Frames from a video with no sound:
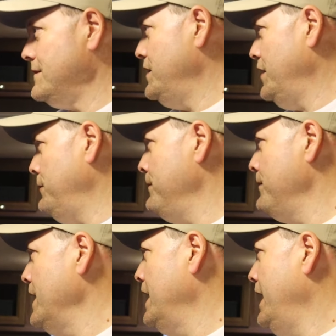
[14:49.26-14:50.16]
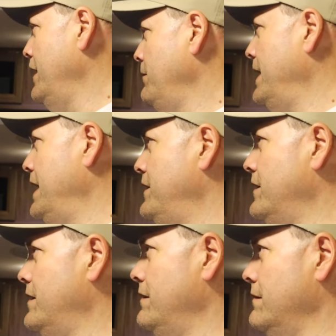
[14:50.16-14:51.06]
So,
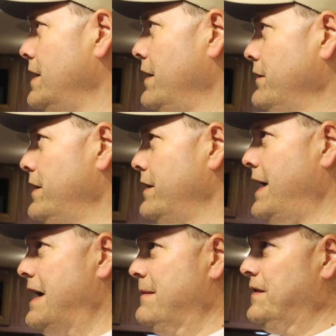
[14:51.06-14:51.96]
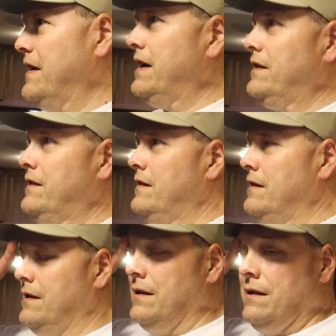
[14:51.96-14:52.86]
everybody's gone to their campsites.
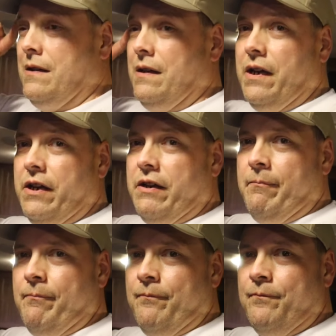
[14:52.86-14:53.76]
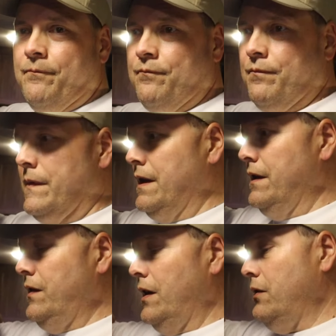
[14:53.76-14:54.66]
Um,
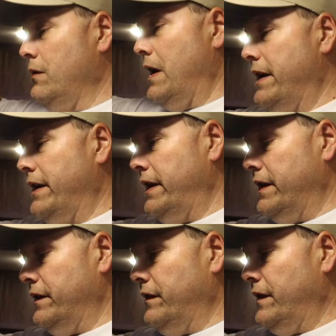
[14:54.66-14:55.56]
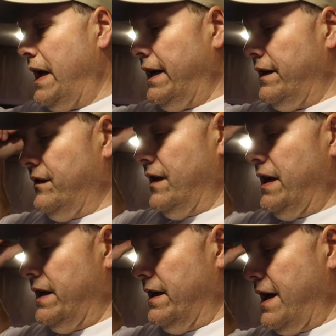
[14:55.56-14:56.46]
so, how it is, Danny's
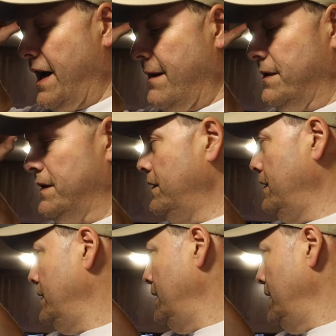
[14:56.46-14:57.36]
staying at the cabins.